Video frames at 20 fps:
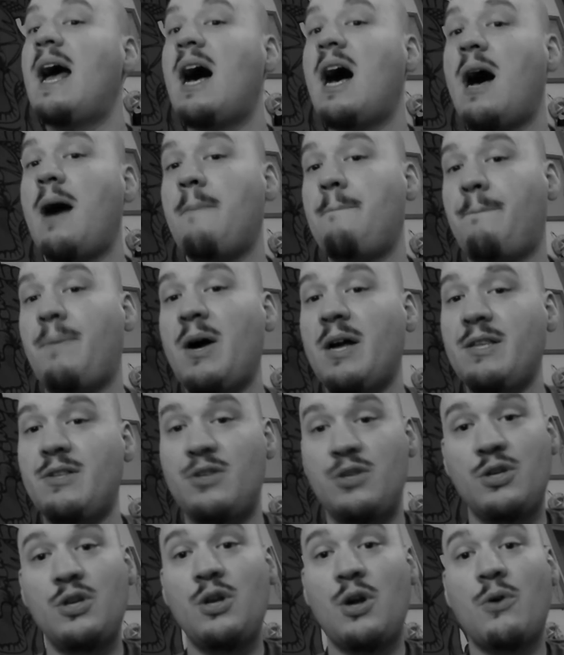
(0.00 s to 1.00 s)

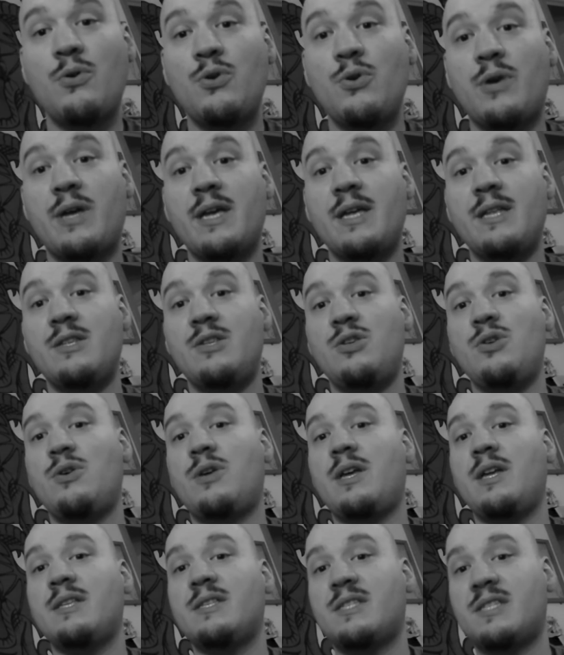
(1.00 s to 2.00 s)
But, you know, you
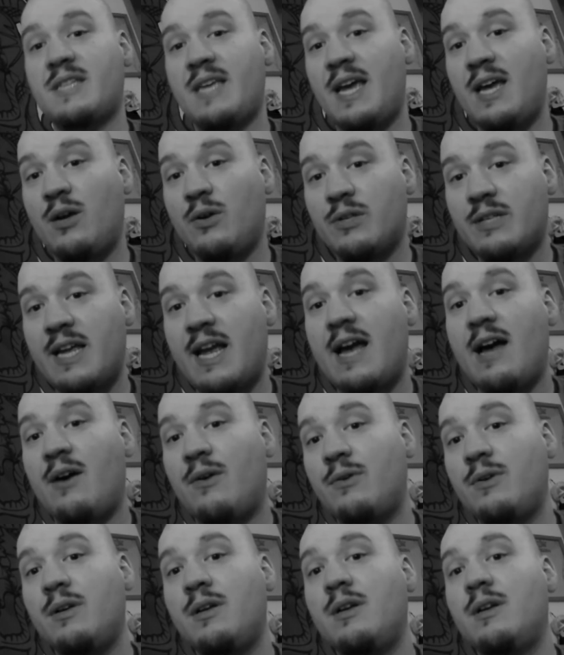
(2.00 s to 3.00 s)
can scale
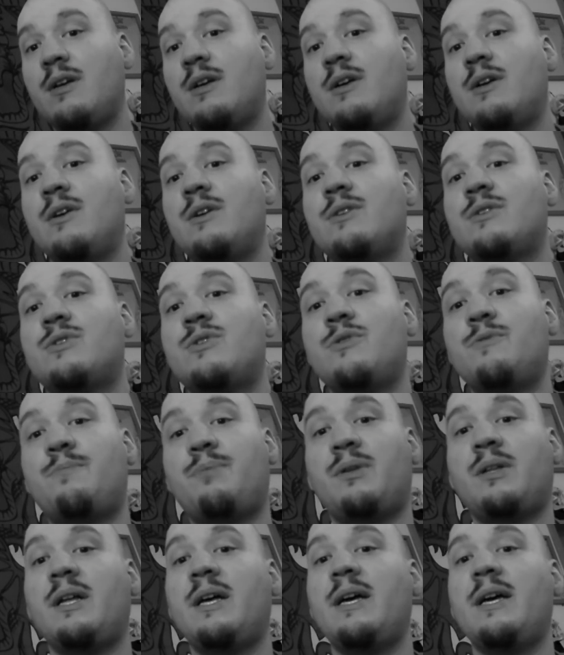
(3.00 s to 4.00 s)
down to
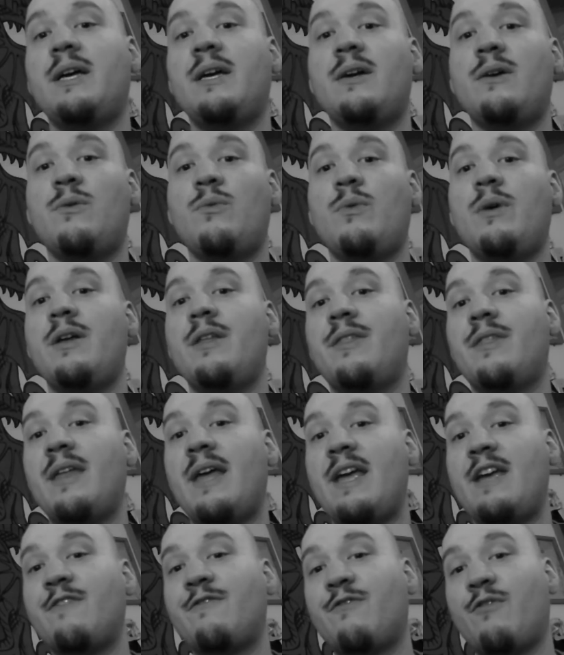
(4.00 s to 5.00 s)
play with
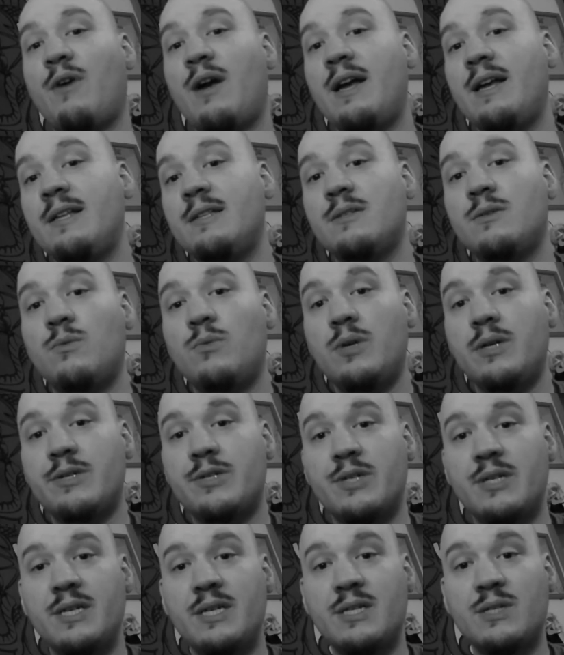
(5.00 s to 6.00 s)
a friend,
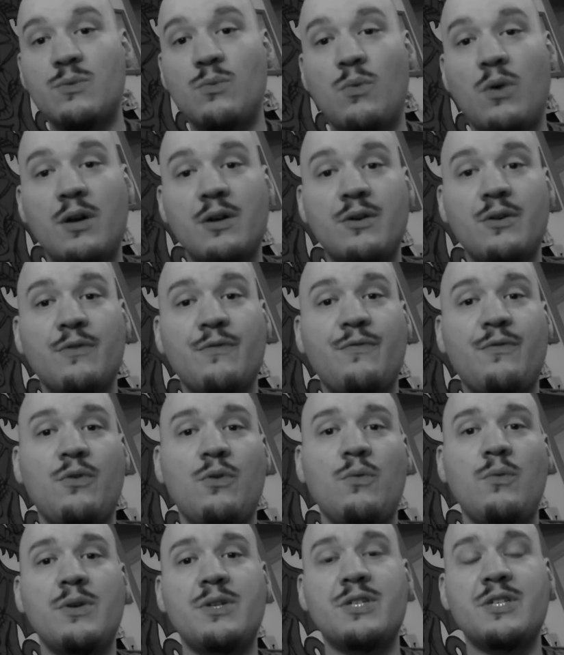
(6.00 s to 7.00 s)
which is
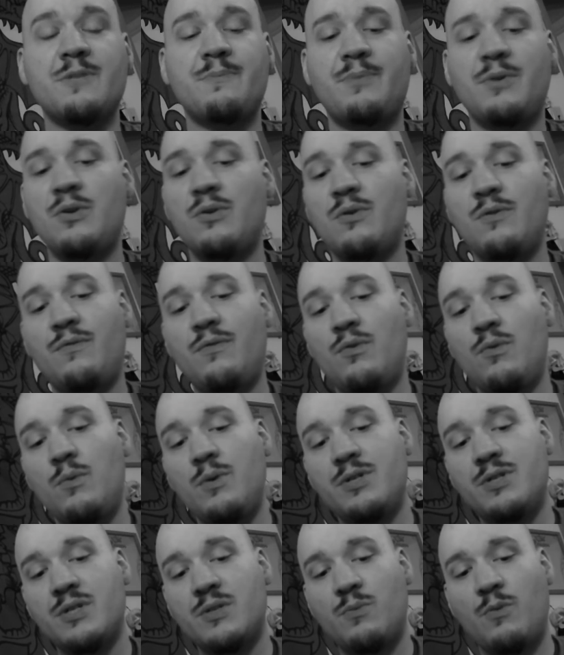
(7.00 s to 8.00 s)
wonderful, which is beautiful,
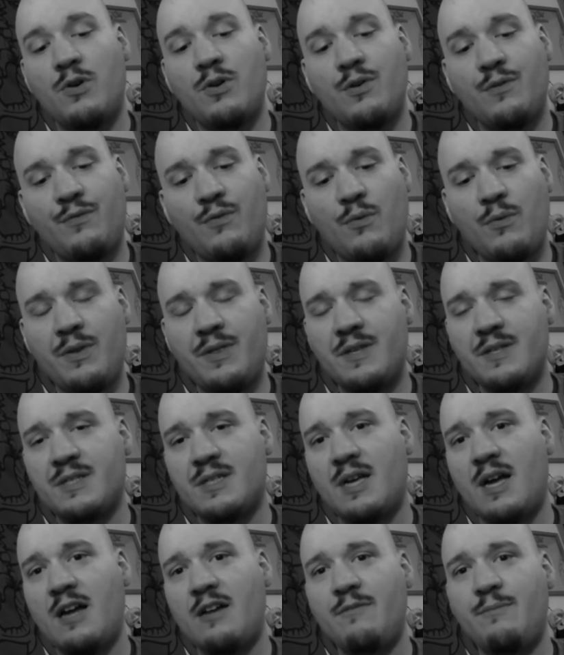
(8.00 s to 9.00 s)
which is wonderful with the
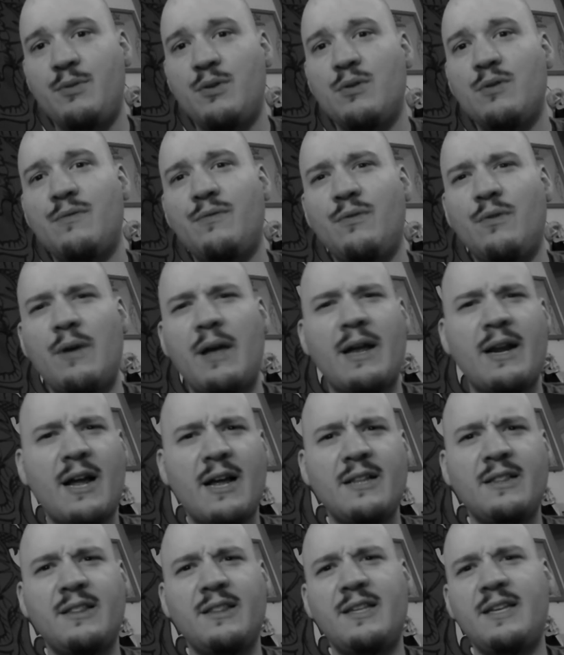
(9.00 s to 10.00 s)
side of beautiful. And
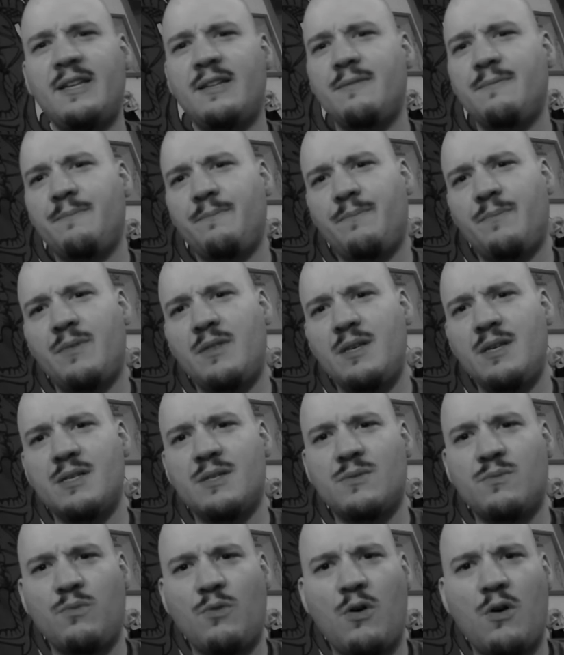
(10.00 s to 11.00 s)
I lit
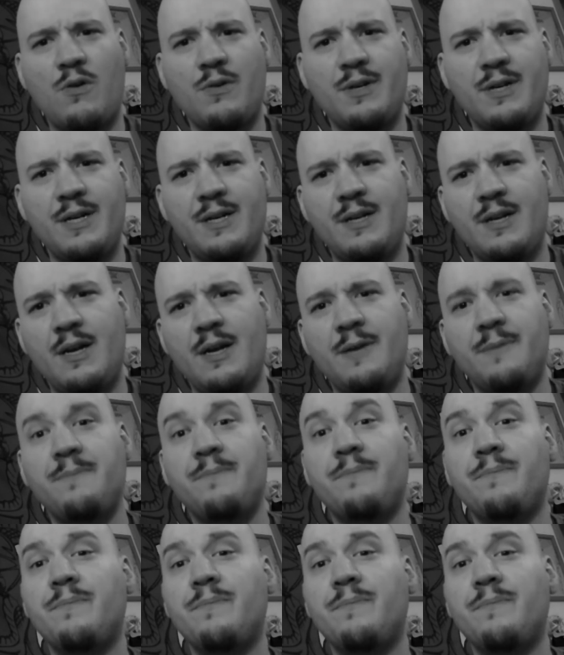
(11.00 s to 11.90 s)
this wrong, didn't I?